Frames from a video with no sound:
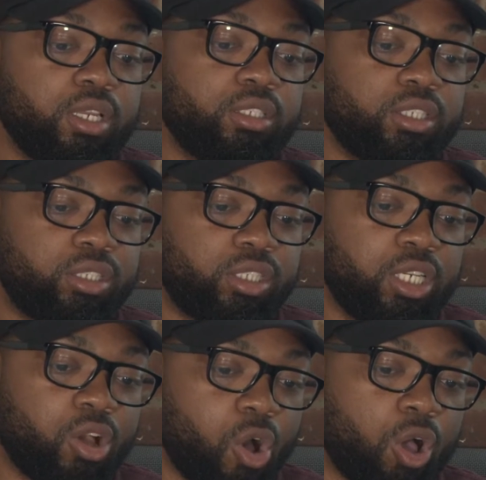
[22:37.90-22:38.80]
The
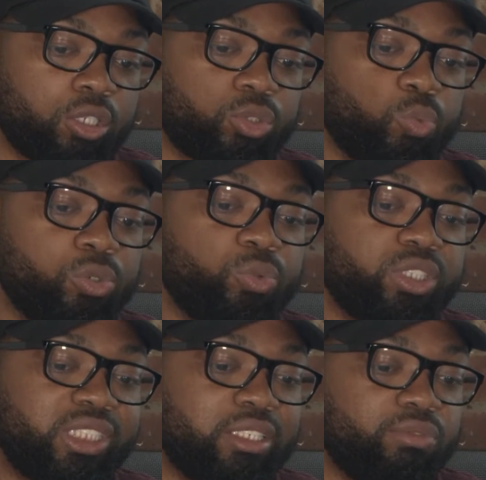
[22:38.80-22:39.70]
Seahawks would
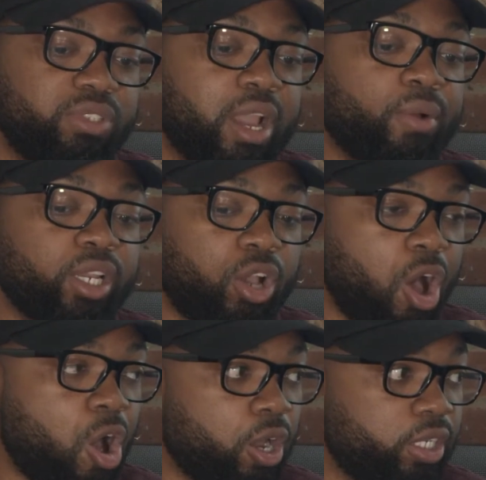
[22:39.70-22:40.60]
receive Derek
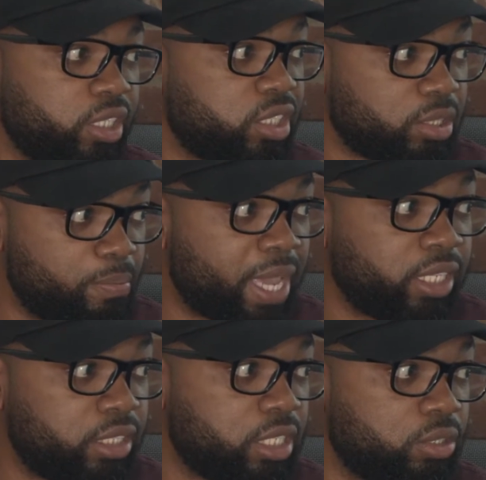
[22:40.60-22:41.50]
Carr because it's a mega deal.